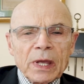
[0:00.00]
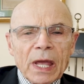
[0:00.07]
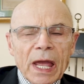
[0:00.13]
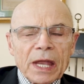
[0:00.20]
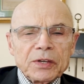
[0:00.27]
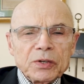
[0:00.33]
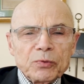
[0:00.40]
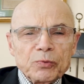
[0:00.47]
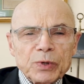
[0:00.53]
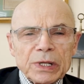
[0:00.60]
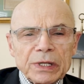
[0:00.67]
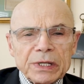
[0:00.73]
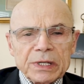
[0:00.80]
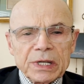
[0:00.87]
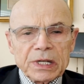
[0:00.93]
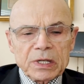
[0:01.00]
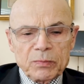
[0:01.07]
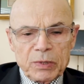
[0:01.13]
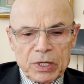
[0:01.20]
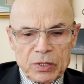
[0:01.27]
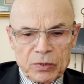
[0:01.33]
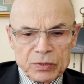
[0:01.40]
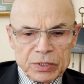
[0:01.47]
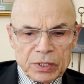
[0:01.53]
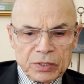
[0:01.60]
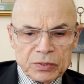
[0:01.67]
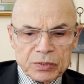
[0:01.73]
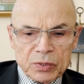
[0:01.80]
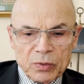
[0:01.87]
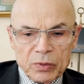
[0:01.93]
and you really need to be using
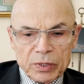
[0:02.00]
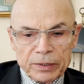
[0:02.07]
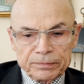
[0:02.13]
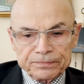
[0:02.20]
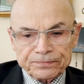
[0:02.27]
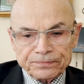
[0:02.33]
a score.